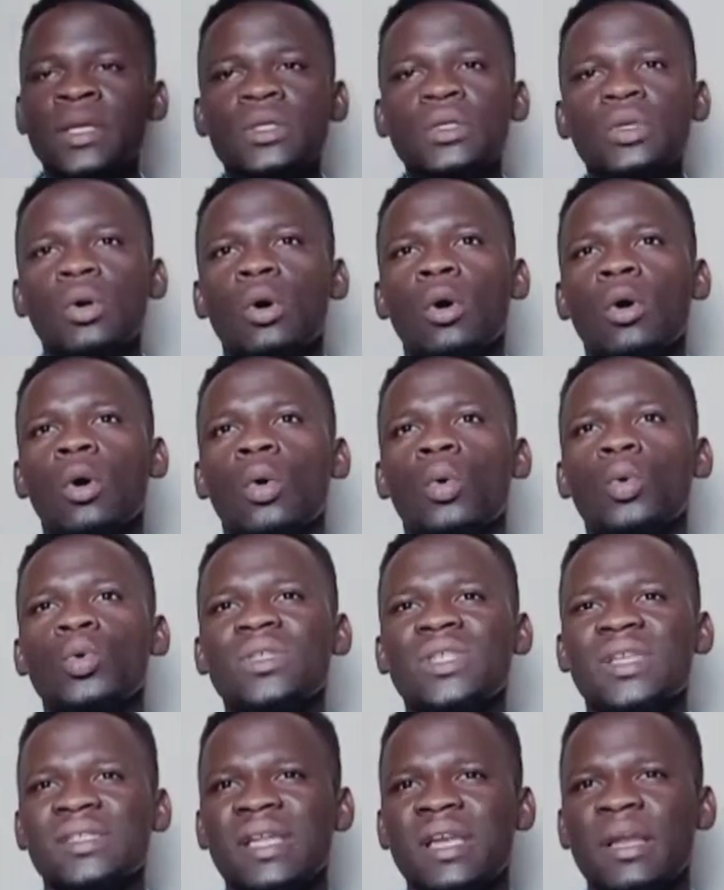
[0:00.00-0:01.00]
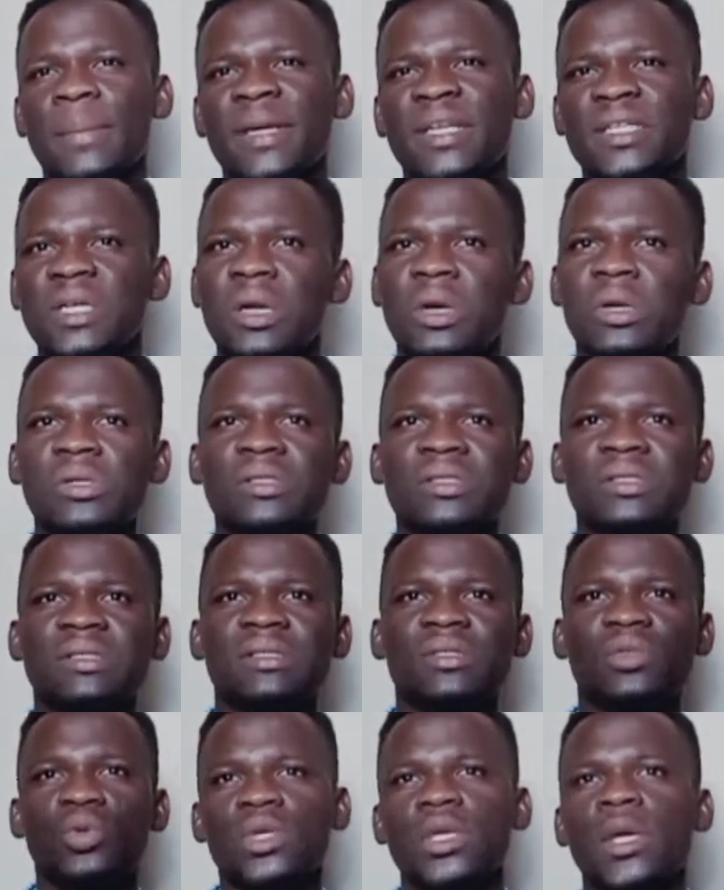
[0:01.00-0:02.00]
So kuuza zile
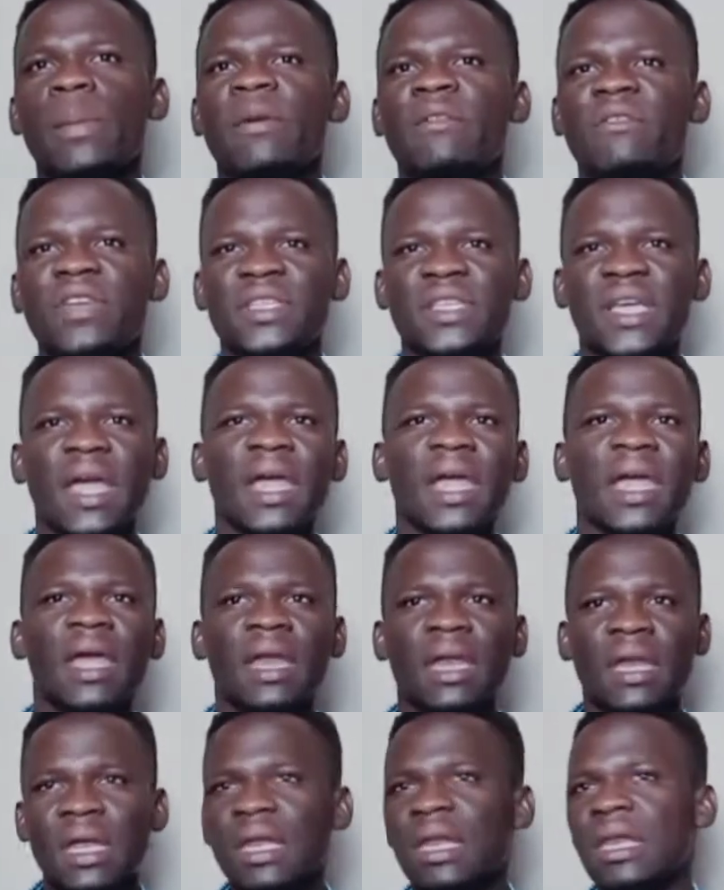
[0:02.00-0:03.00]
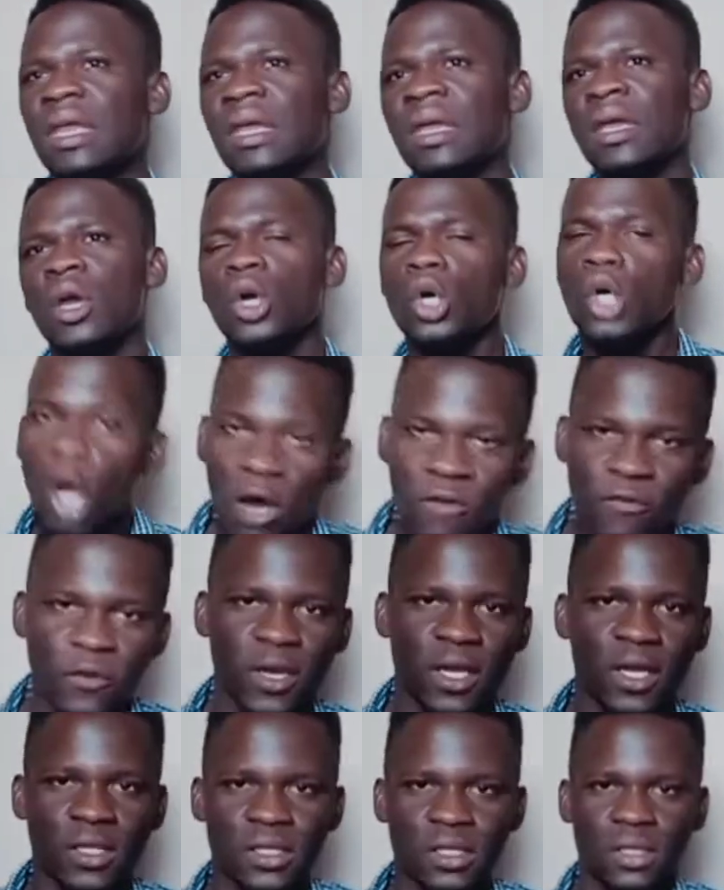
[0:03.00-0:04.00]
materials, tuseme vitenge, nini, go
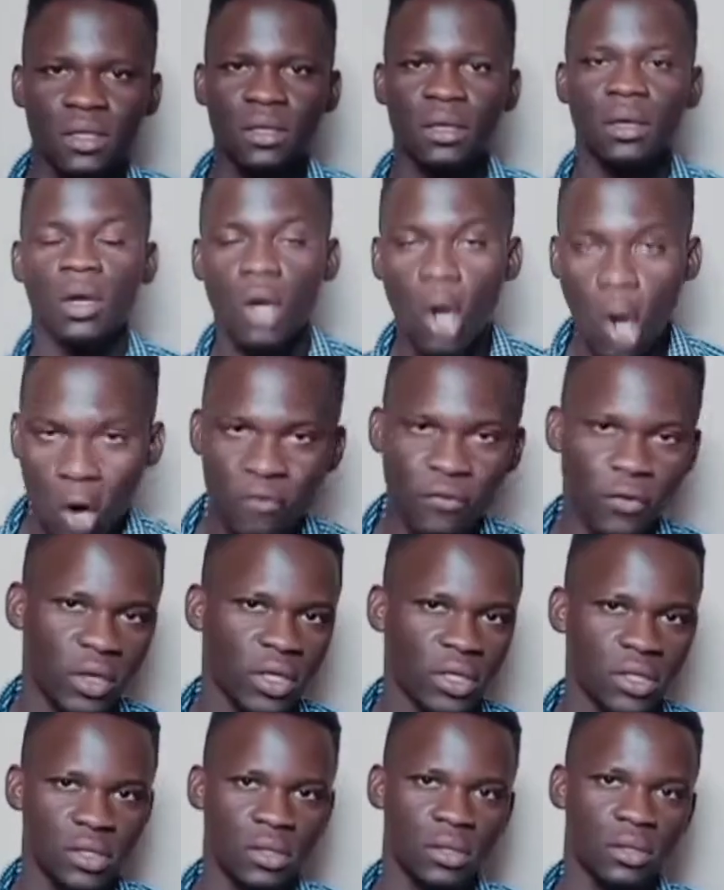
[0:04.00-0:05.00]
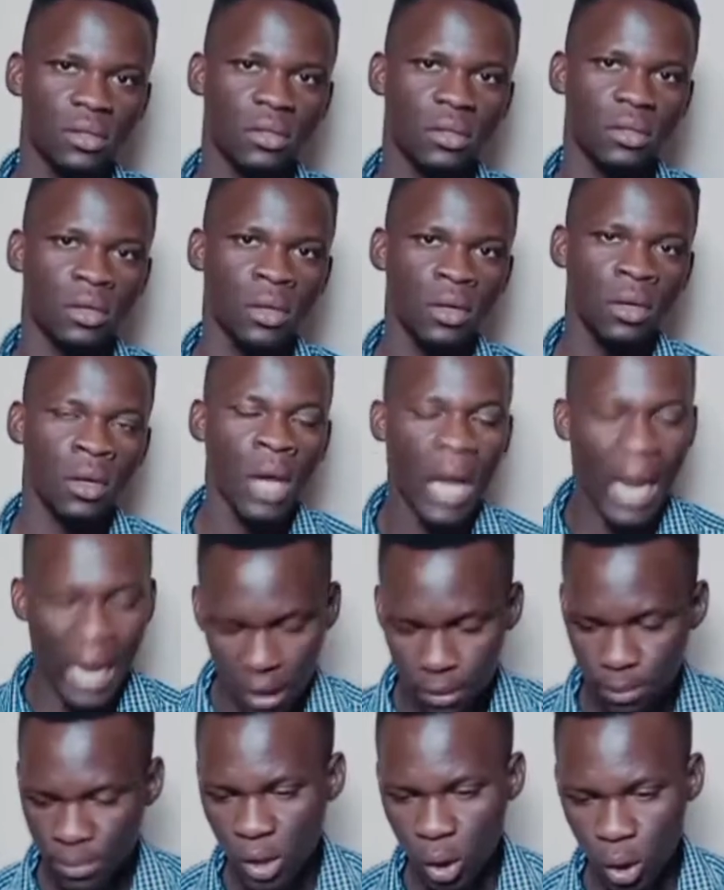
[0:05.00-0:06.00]
for it. Go for it.
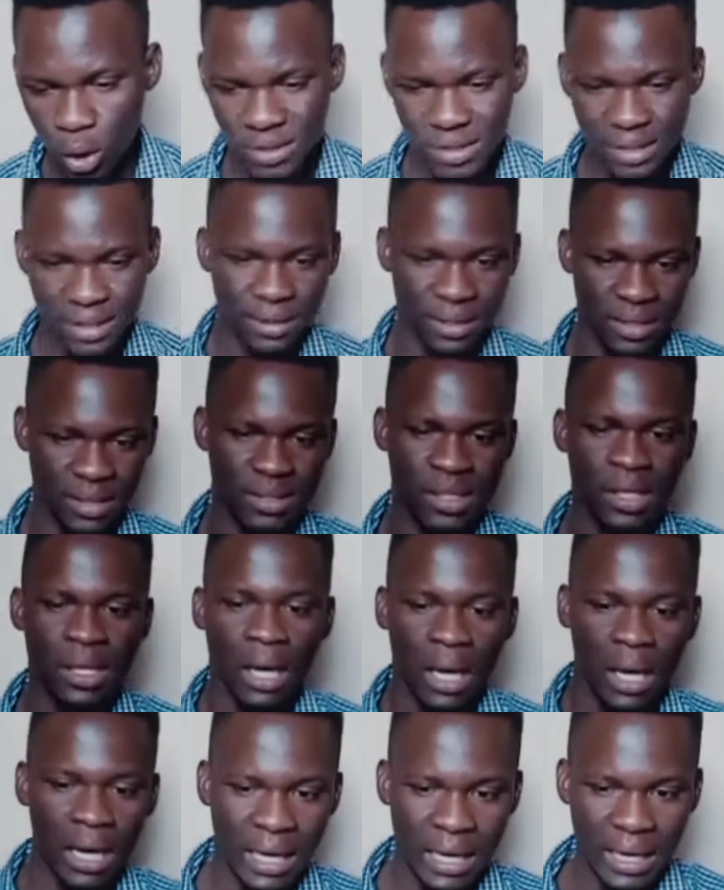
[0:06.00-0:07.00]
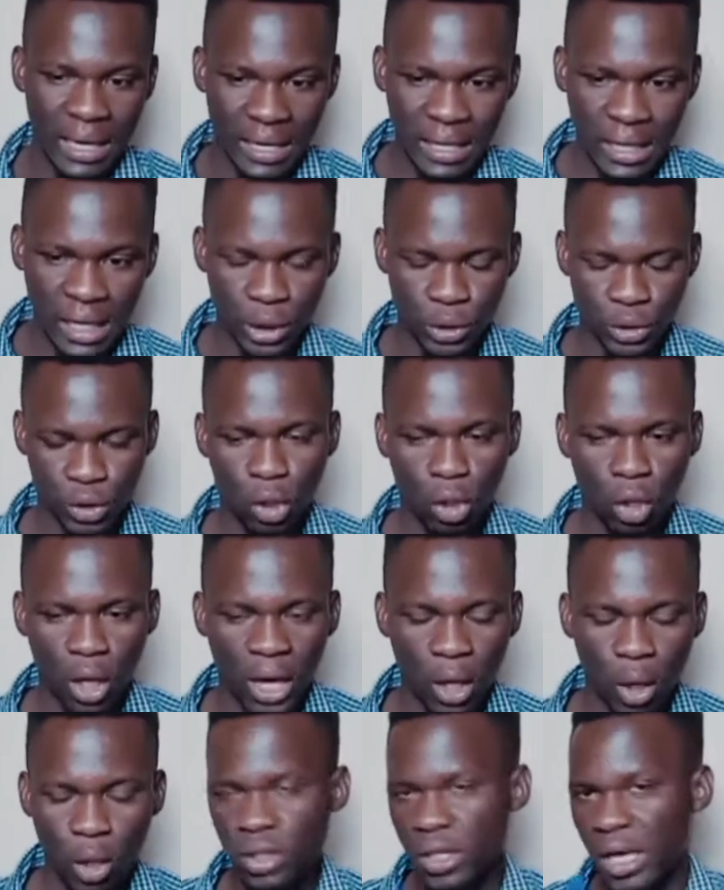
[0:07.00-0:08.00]
I'll be hosting this. Again, also,
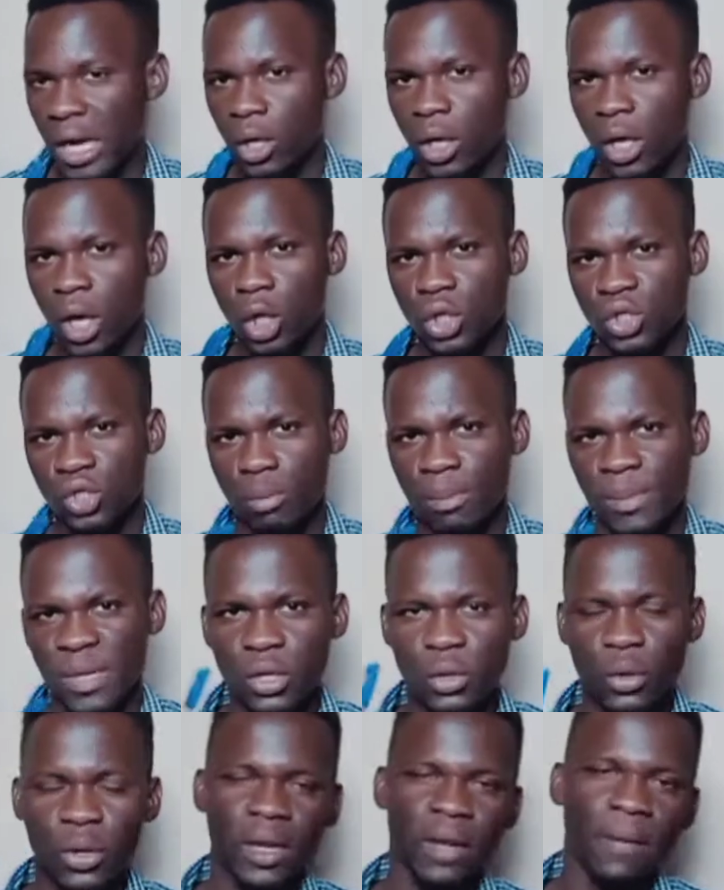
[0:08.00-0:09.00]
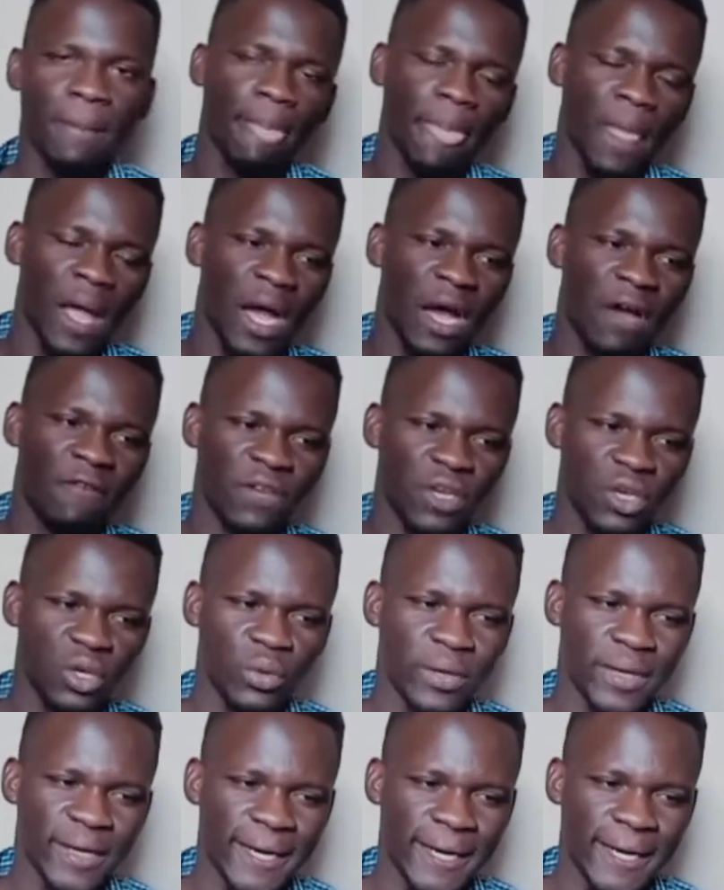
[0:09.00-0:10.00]
I'll also be doing
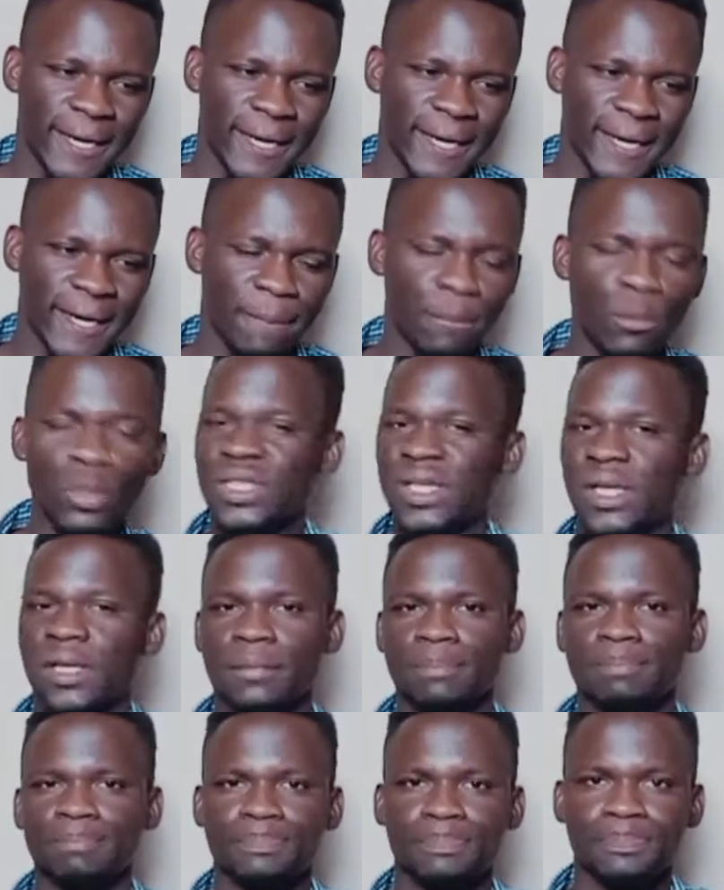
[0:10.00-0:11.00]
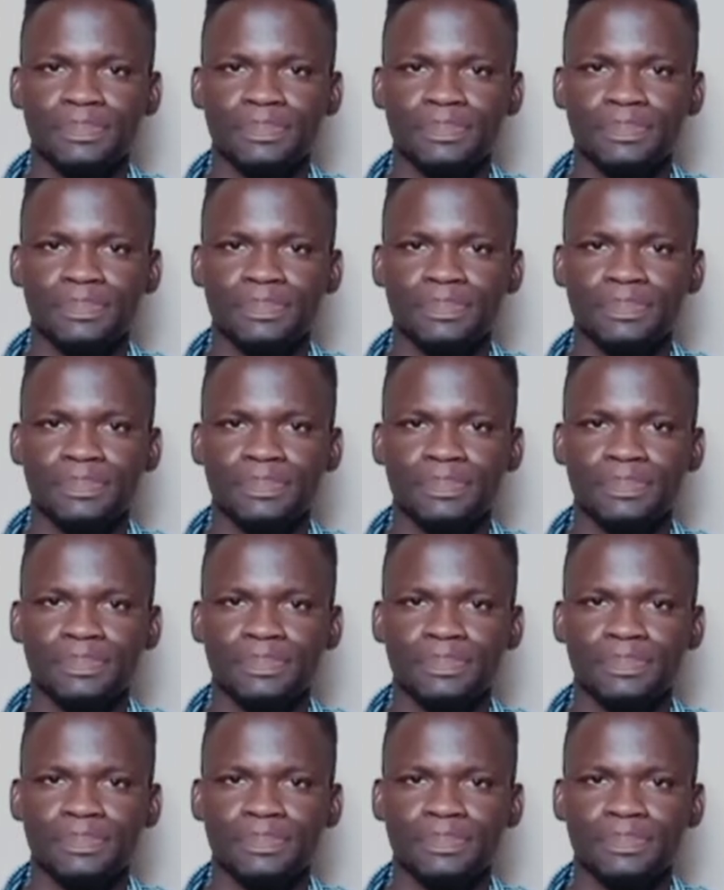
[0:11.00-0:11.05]
video ya butchery.